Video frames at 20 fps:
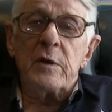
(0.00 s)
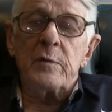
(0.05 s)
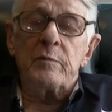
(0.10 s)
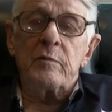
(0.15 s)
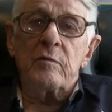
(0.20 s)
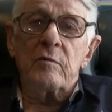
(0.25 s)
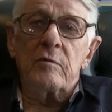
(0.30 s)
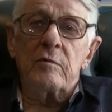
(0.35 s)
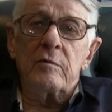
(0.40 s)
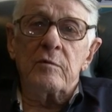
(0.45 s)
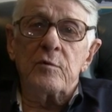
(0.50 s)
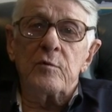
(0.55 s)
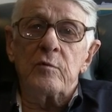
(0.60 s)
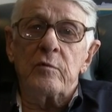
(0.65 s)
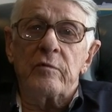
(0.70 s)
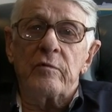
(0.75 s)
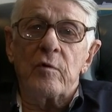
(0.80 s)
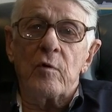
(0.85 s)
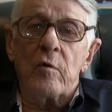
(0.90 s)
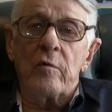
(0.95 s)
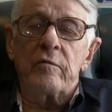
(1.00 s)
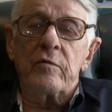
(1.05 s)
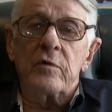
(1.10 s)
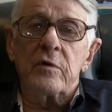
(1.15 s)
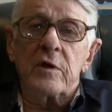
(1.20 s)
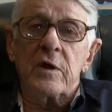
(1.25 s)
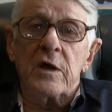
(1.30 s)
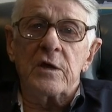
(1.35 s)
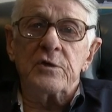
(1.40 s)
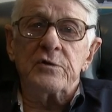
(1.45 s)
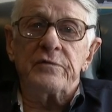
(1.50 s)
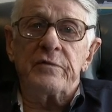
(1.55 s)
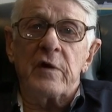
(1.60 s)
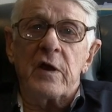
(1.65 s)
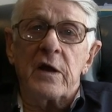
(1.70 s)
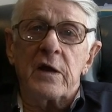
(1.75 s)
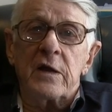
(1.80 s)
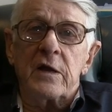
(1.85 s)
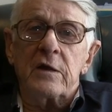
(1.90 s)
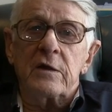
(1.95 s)
people who are over the age
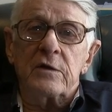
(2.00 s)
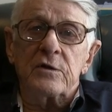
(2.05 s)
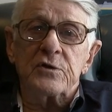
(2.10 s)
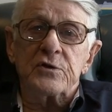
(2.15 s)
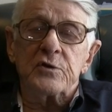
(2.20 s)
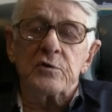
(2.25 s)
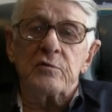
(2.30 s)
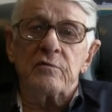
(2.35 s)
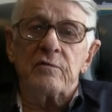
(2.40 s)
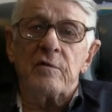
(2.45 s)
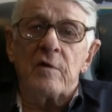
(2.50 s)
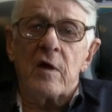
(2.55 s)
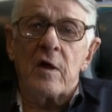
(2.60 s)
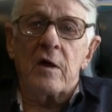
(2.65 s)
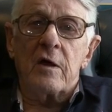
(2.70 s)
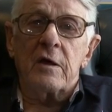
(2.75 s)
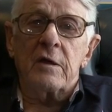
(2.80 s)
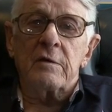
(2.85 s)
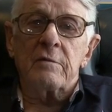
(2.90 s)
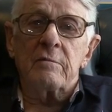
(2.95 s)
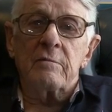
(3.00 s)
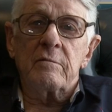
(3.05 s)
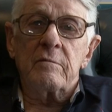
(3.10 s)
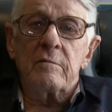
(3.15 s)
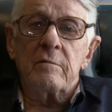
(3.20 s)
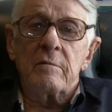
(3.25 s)
of 80 and still flying.